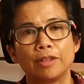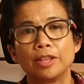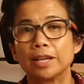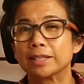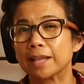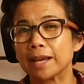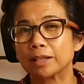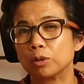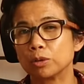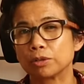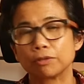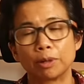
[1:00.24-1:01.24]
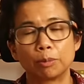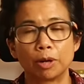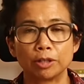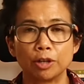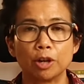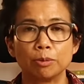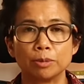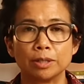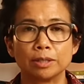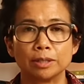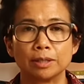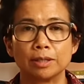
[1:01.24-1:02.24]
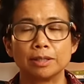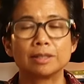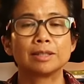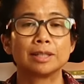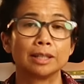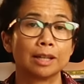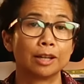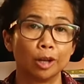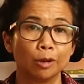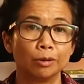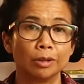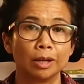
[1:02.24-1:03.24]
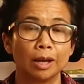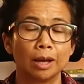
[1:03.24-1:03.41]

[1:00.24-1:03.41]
The exact cause of fibroadenomas is still unknown.